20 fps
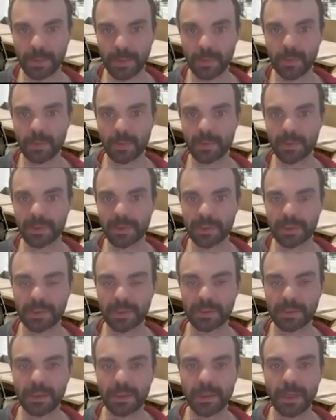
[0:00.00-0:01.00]
because
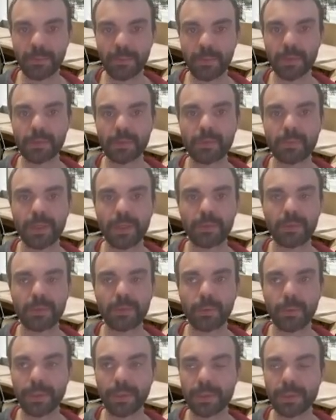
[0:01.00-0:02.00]
I wanted to make the
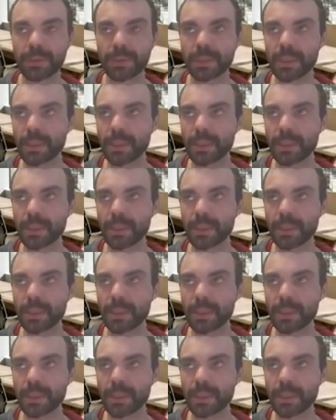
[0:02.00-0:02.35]
point